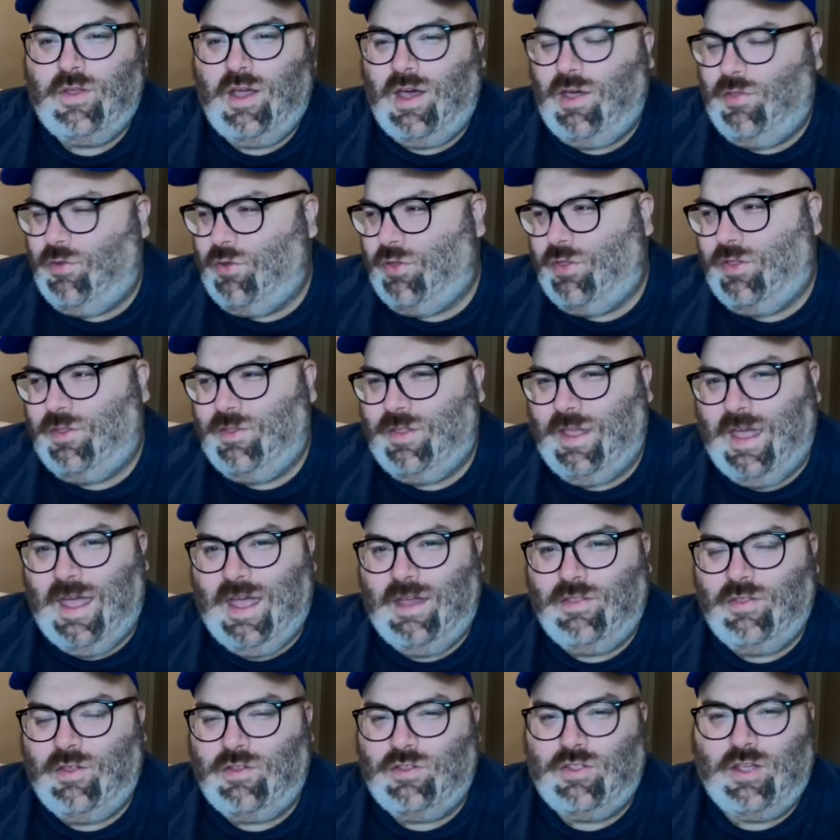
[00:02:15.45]
Other than
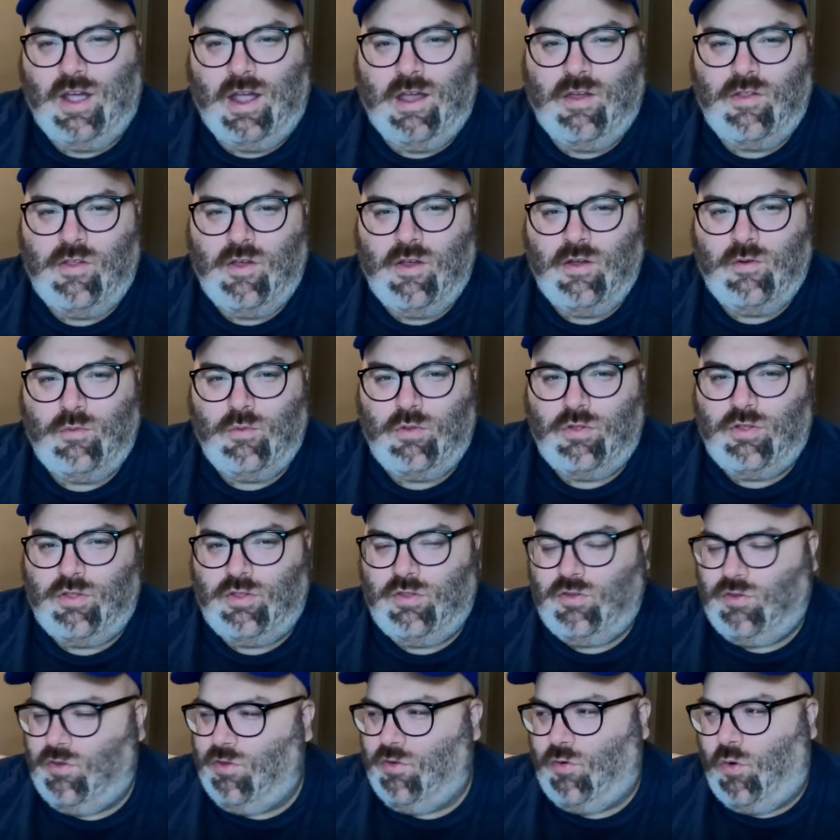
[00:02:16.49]
that, the dialogue
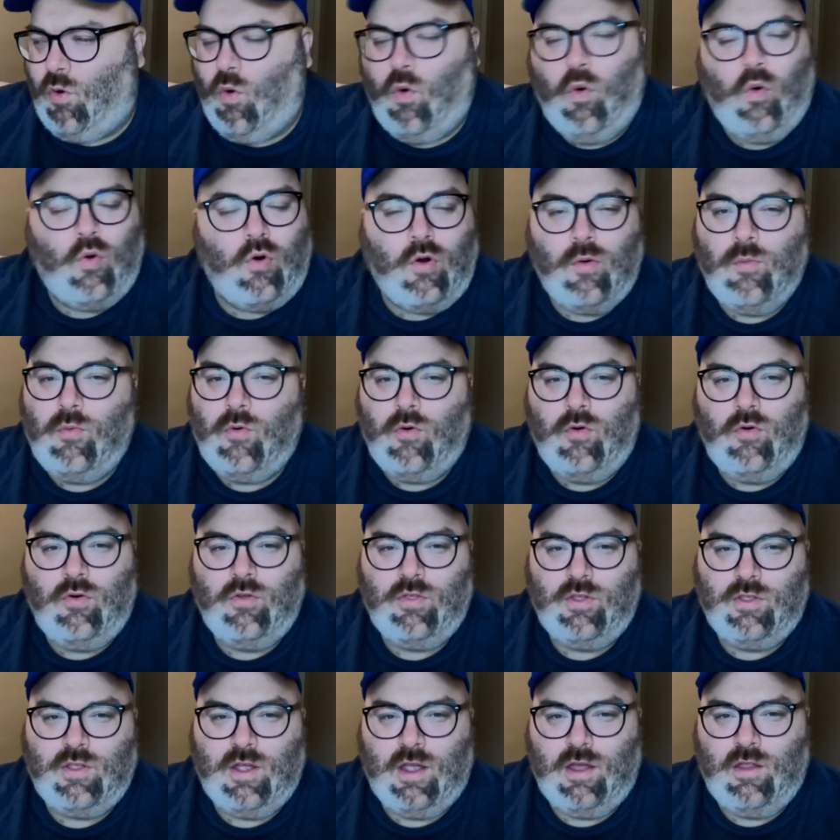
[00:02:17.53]
was horrible.
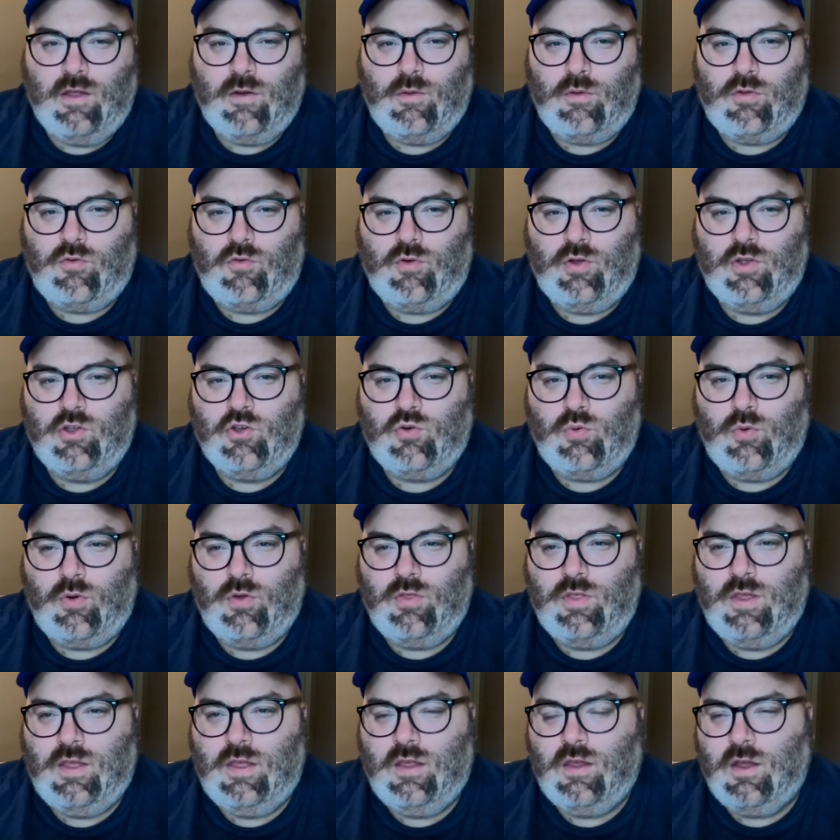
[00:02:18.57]
The dialogue was
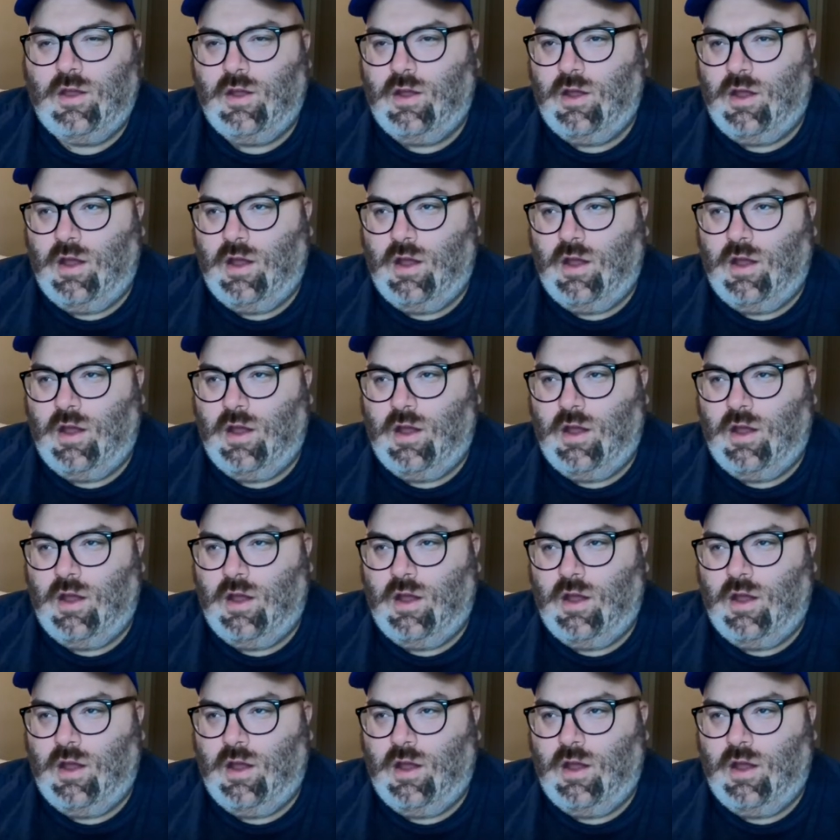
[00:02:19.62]
cringeworthy.